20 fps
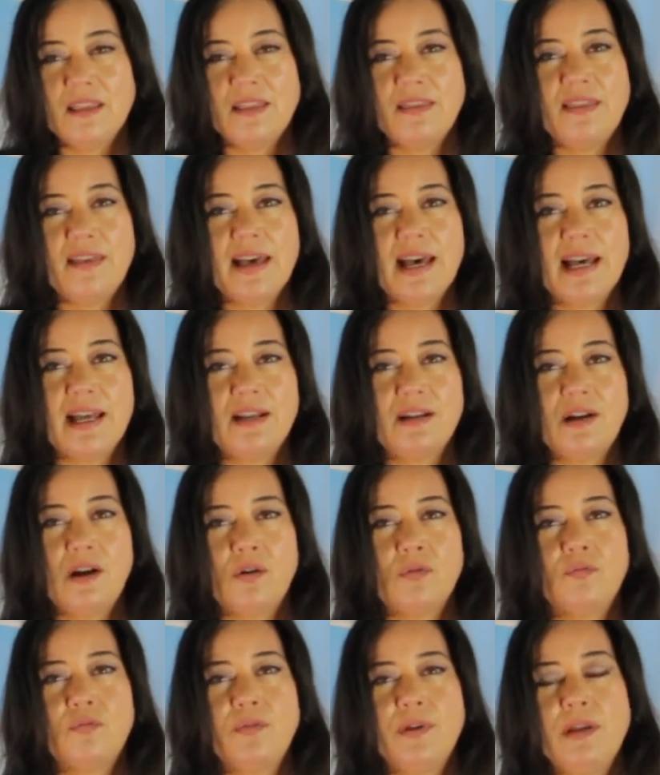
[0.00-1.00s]
that a
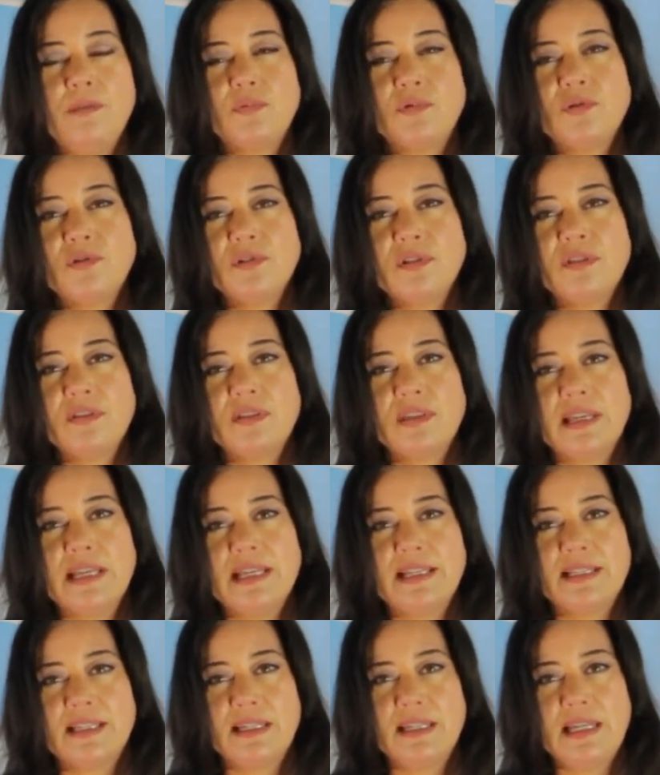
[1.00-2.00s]
rebirth
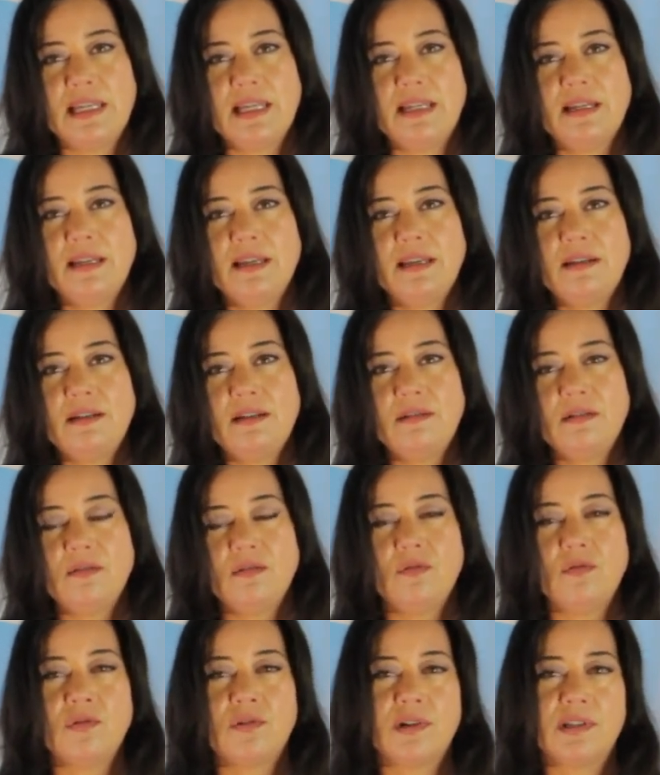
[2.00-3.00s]
is needed
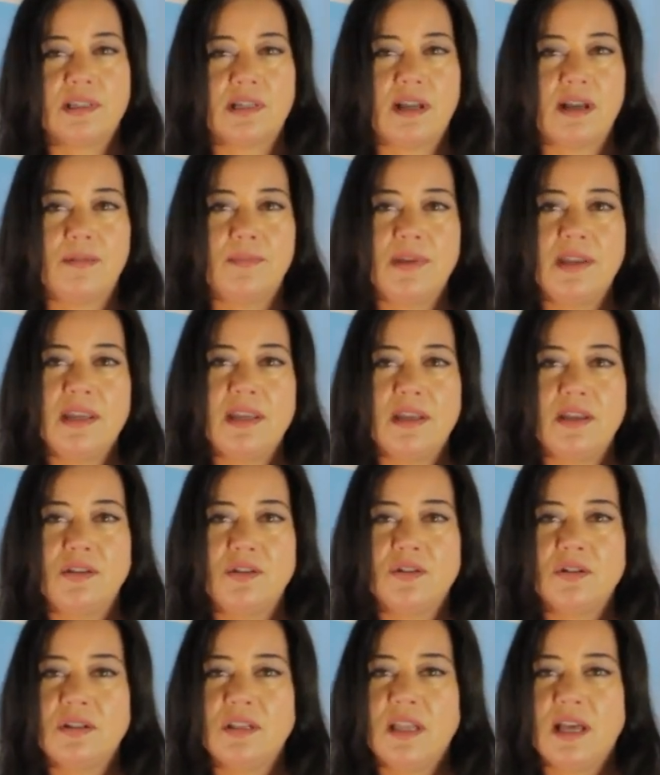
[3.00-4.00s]
or is coming in
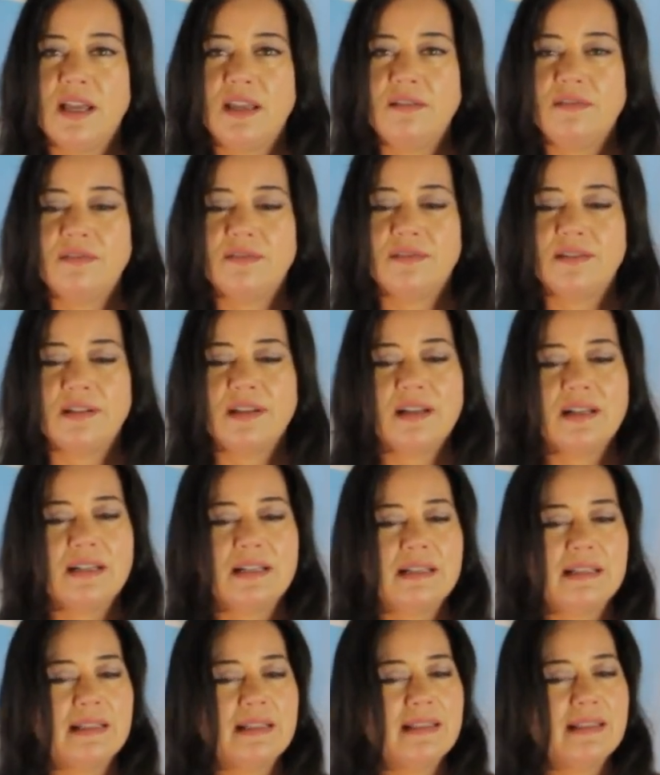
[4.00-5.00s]
your life,
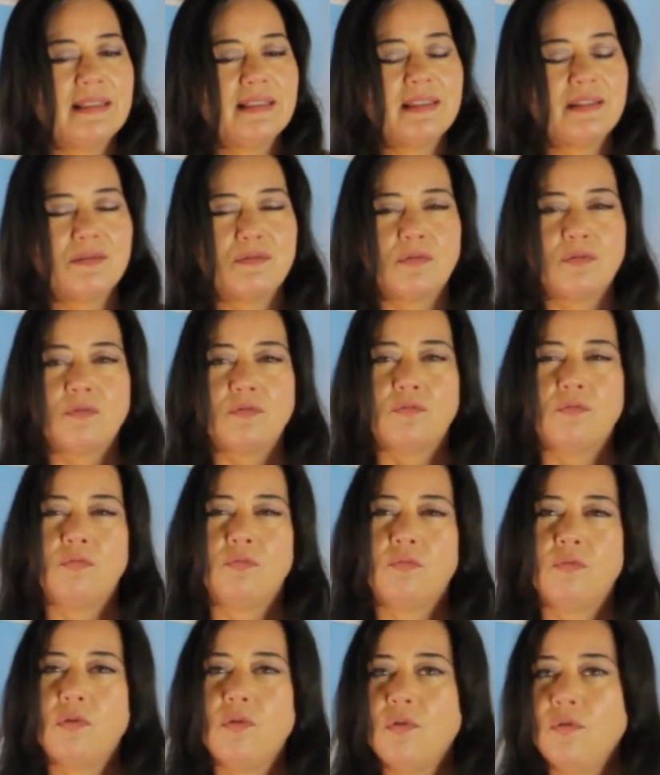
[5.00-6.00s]

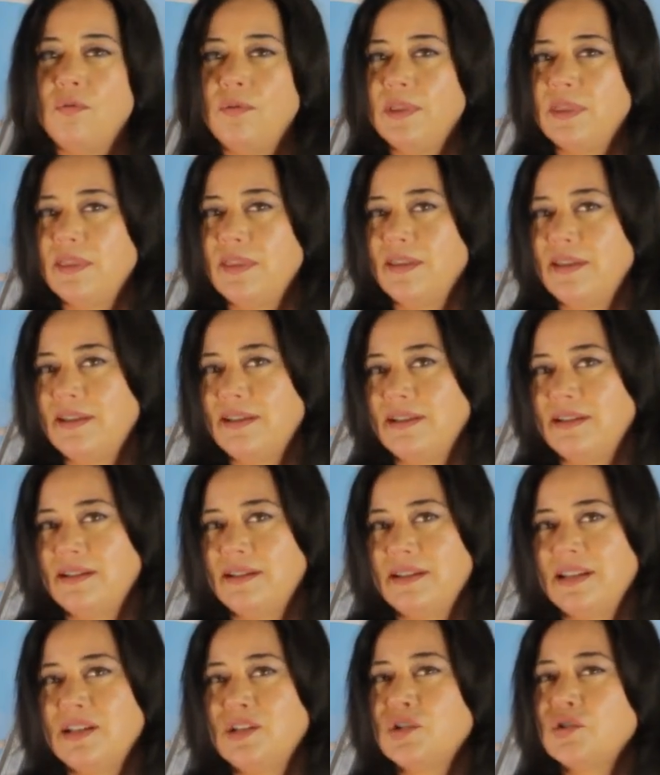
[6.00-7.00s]
roll with it.
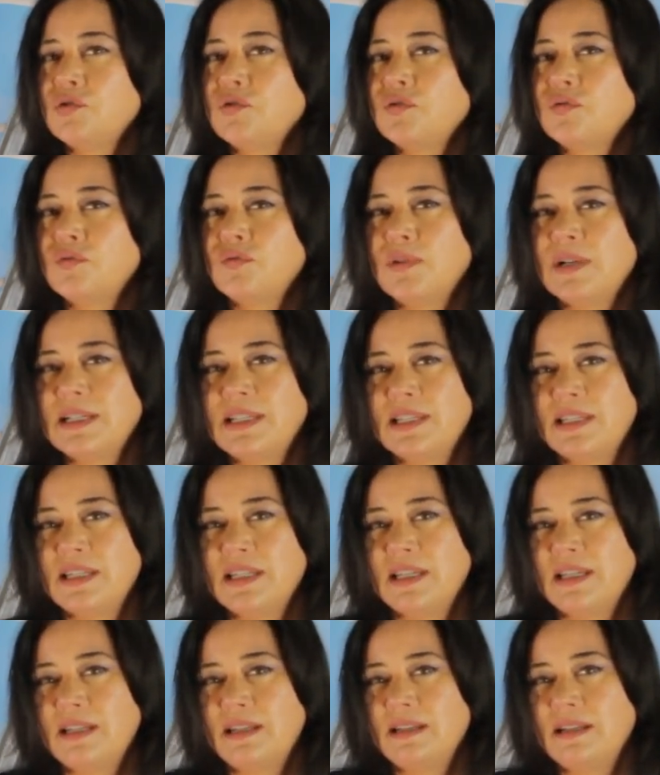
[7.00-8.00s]
Trust
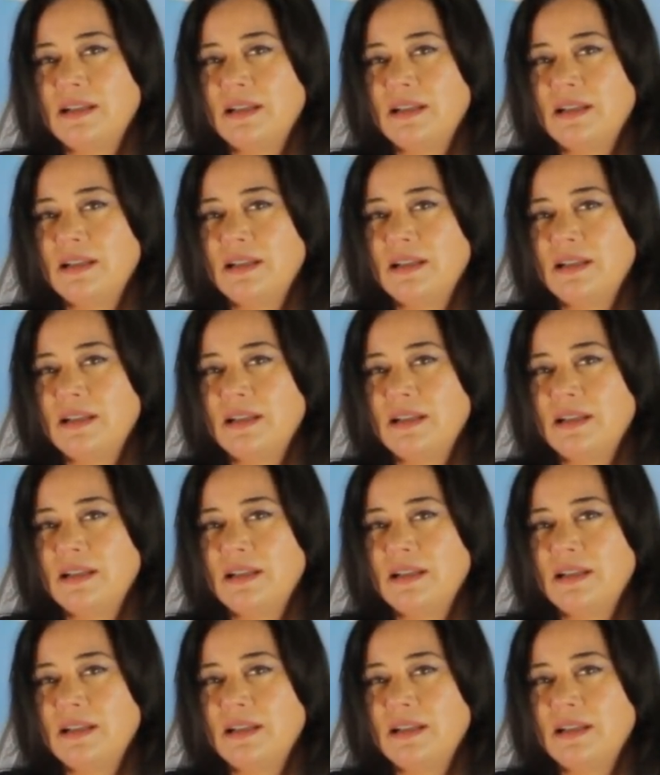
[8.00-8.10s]
it.